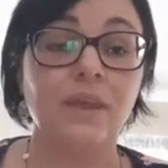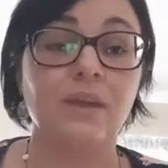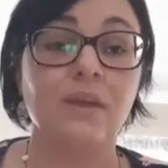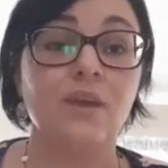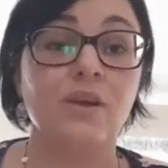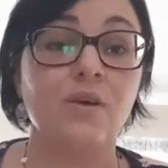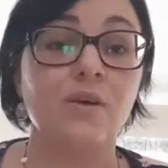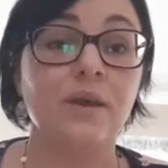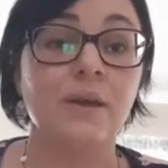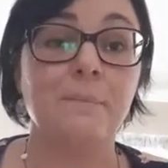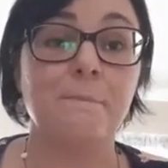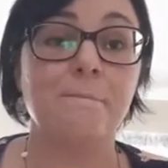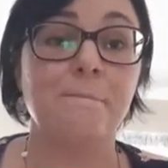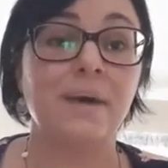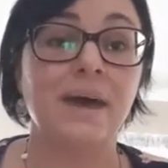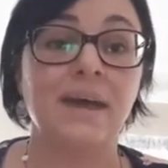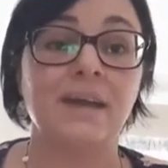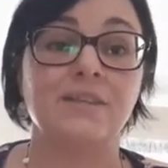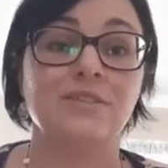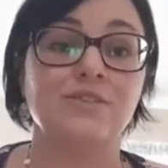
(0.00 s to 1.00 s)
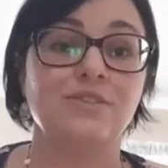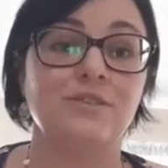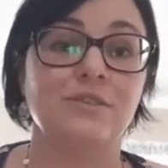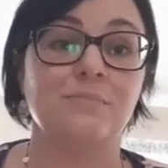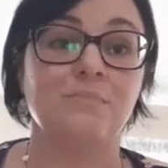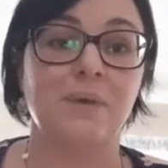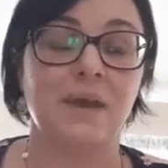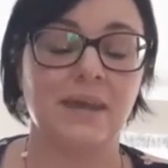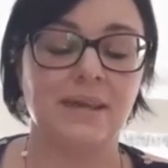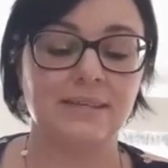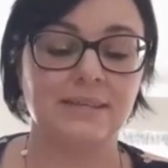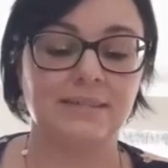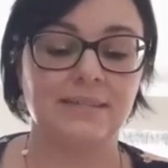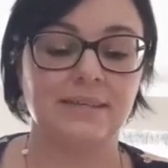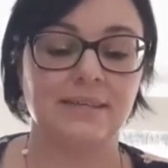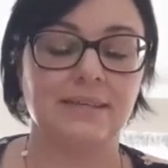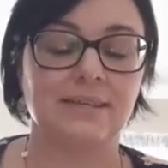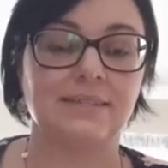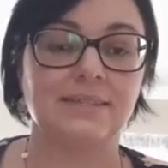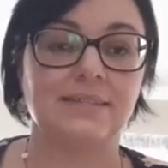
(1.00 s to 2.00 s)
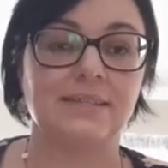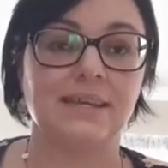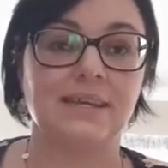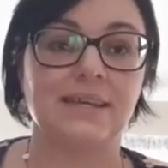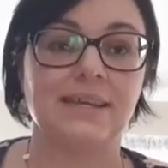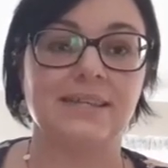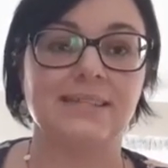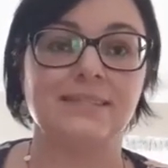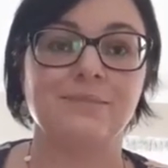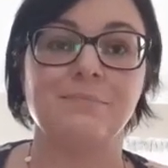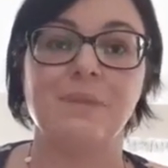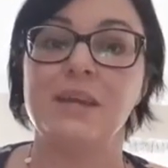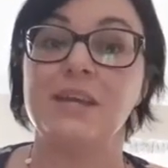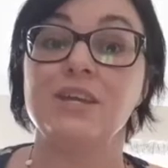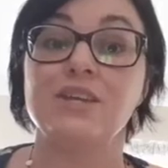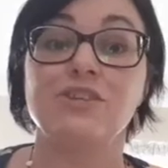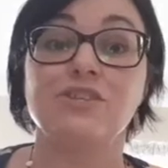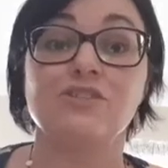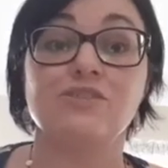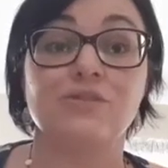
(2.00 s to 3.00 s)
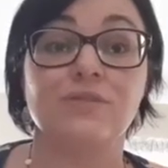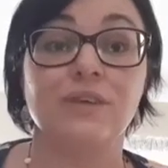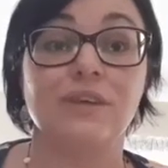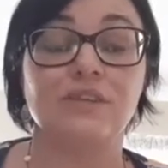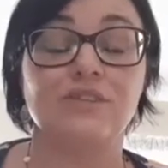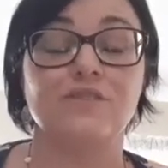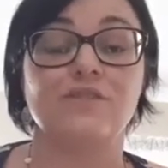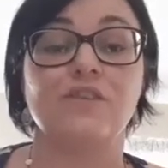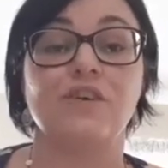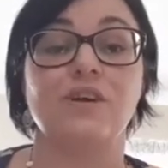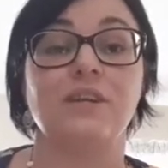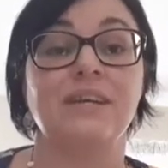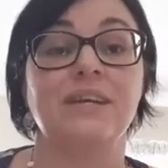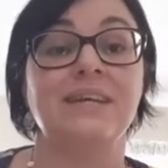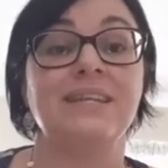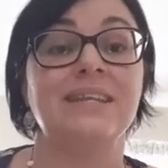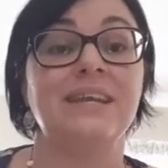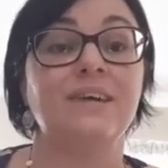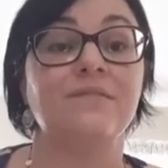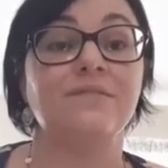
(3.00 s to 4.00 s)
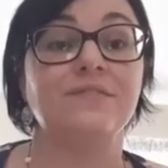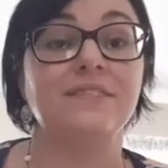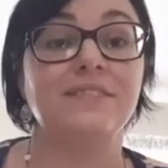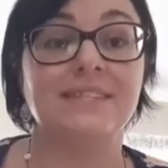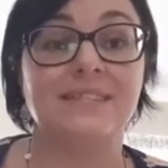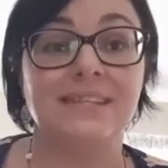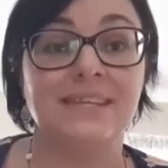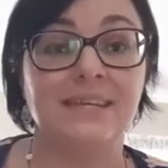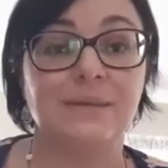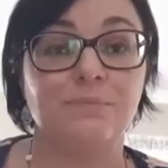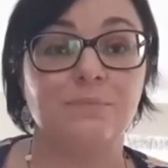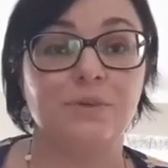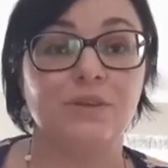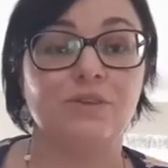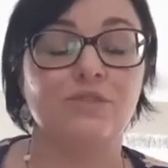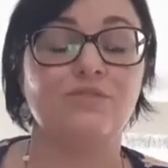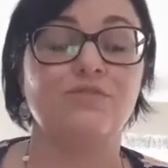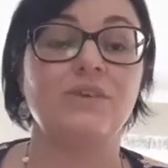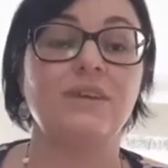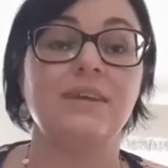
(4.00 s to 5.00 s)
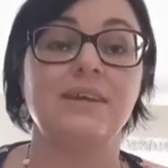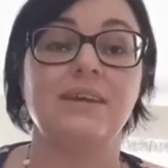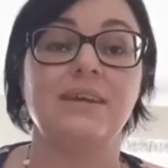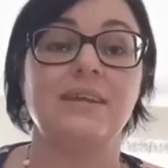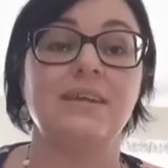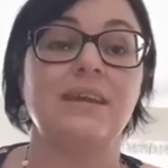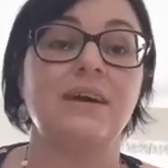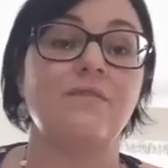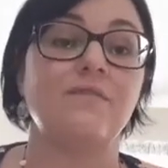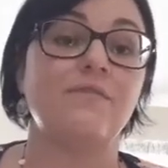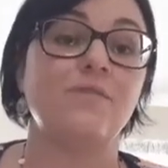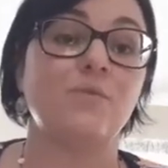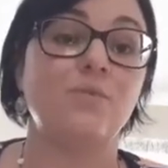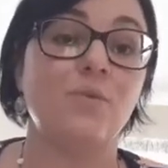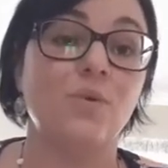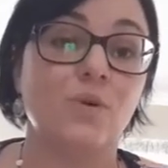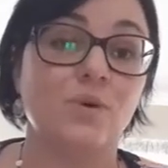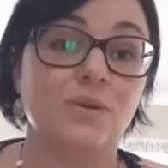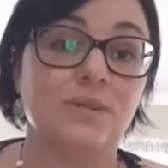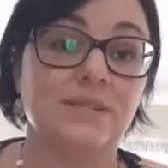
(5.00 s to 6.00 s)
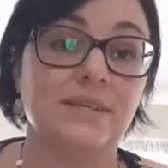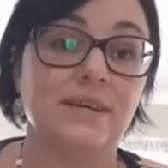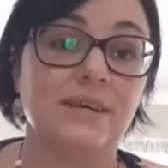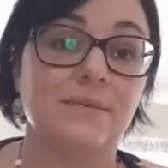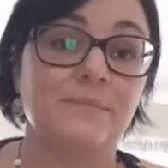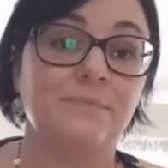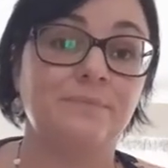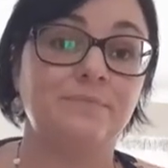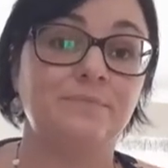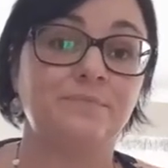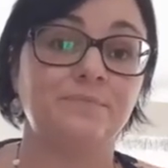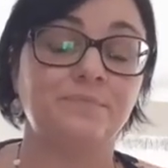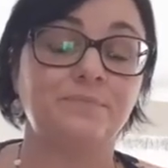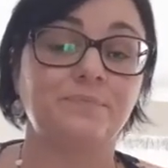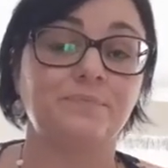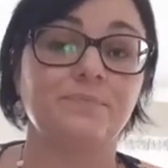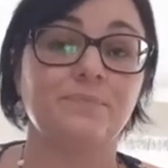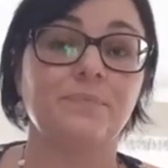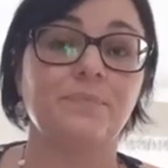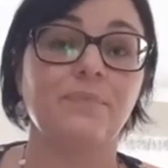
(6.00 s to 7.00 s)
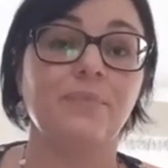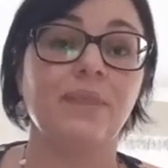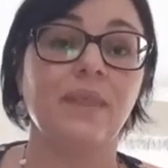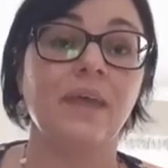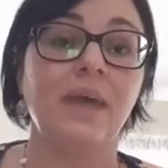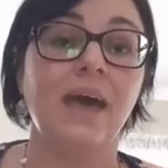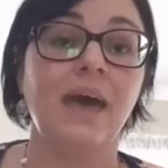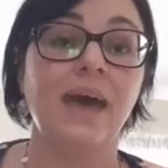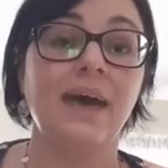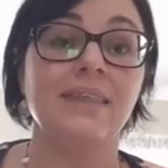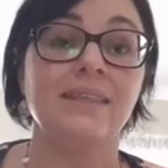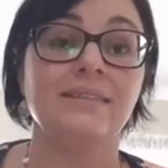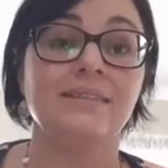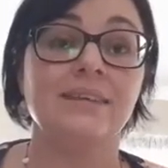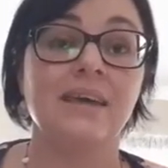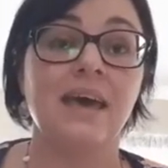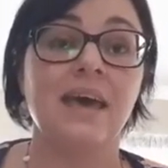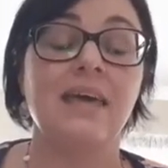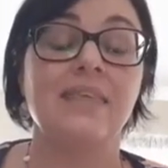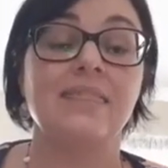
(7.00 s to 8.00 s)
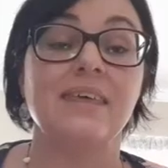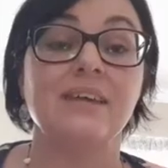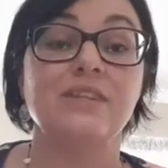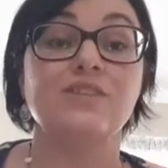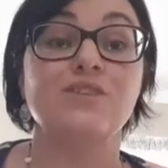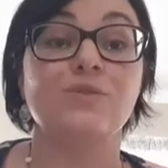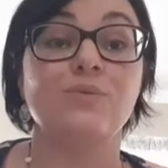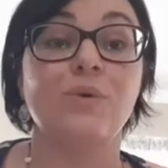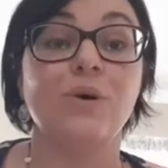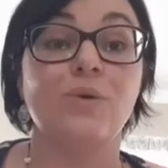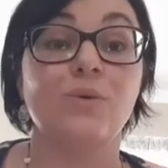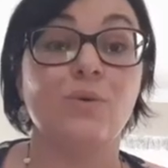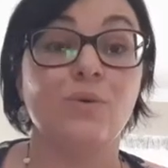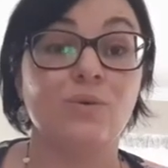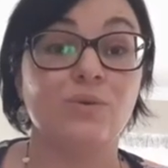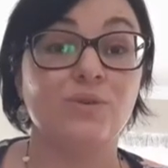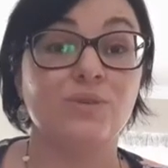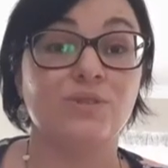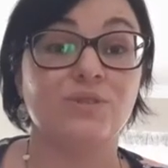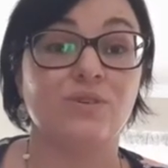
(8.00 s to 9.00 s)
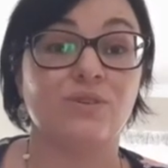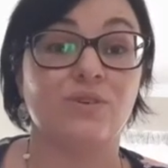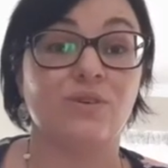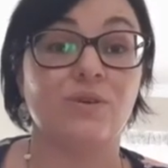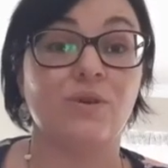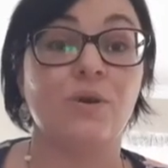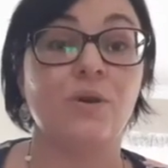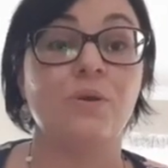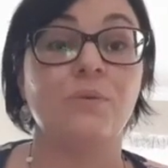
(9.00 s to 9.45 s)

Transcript: going back to the basics, is making sure that you've got enough sleep, you're drinking enough water and that you are also